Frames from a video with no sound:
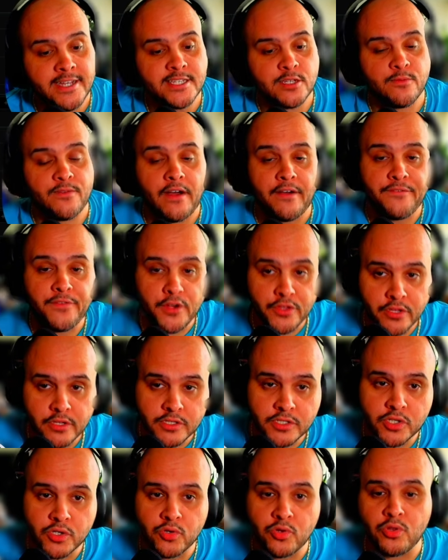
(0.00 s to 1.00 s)
So without further
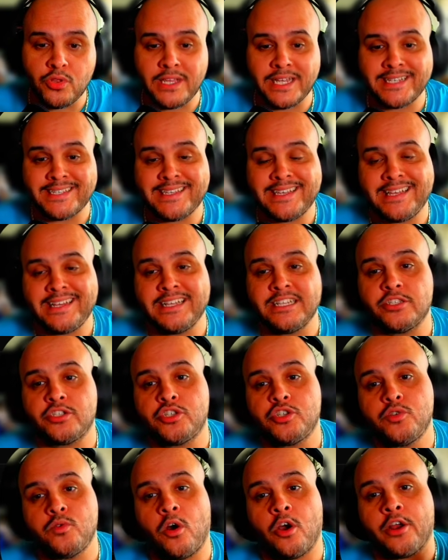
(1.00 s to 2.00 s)
ado, let's get
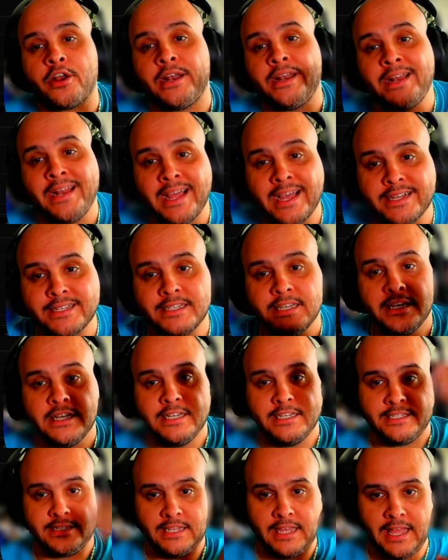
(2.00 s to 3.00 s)
into our
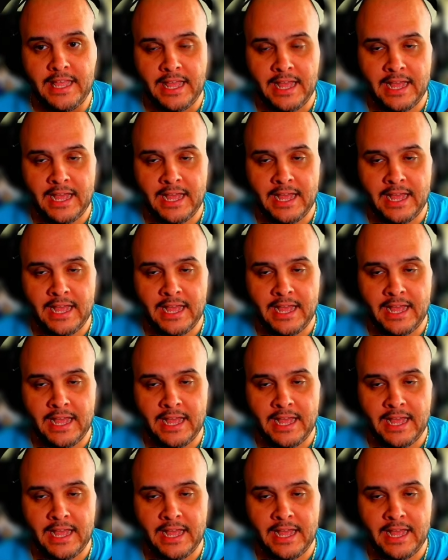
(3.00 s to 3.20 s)
next